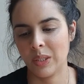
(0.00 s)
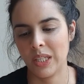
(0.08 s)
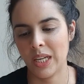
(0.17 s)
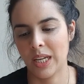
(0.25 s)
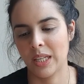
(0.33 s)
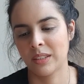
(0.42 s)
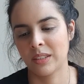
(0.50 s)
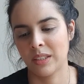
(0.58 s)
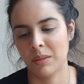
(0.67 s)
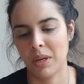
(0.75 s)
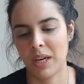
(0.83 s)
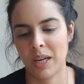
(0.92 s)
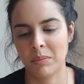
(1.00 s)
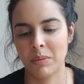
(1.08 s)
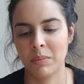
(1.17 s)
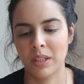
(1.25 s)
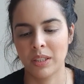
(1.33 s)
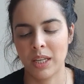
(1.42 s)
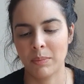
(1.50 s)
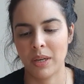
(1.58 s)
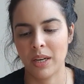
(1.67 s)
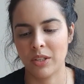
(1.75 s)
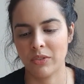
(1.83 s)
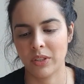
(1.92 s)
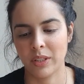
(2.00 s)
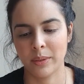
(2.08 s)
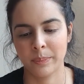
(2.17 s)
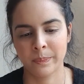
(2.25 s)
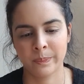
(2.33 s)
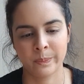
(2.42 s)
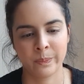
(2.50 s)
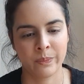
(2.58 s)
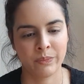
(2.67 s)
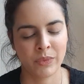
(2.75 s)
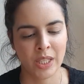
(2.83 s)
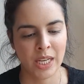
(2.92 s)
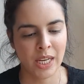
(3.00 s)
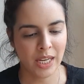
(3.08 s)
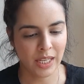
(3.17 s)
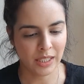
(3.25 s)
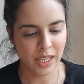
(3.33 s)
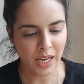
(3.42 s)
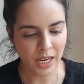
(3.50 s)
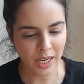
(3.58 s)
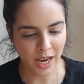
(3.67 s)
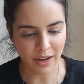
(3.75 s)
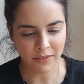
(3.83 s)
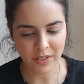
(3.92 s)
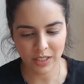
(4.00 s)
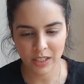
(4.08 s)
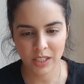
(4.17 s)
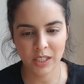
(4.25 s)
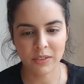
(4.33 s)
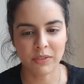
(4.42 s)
yeah, I made a happy birthday page for him. And then I visited